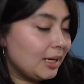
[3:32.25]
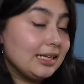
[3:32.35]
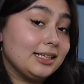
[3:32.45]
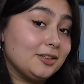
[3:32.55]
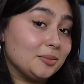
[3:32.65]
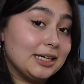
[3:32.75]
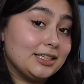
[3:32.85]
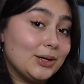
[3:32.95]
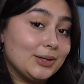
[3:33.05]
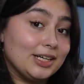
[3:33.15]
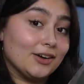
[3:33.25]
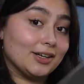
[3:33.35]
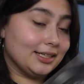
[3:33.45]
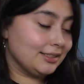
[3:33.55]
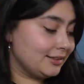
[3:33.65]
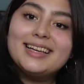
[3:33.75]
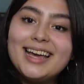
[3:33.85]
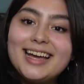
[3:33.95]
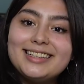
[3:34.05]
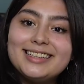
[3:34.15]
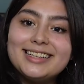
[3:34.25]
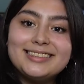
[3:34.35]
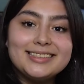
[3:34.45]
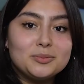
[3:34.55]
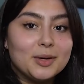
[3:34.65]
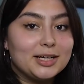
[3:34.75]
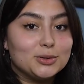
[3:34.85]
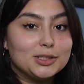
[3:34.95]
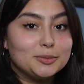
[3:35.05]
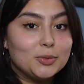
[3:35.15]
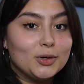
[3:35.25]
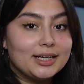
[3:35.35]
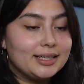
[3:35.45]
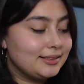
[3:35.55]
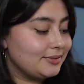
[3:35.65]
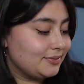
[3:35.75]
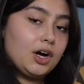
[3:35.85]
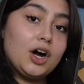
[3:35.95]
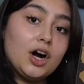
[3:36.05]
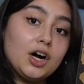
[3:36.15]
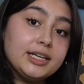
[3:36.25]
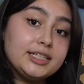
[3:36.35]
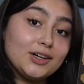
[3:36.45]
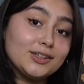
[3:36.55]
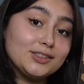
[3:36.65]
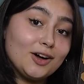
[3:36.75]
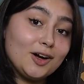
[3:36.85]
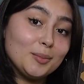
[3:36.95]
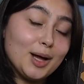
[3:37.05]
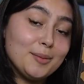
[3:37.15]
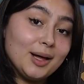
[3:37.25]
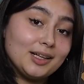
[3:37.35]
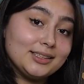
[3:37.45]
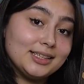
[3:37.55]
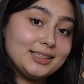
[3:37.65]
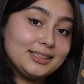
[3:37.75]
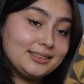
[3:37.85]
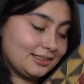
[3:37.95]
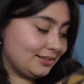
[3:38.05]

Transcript: by Little by Tony Arden, Candy Kisses by George Morgan, Honky Tonk Song by Mel Tillis,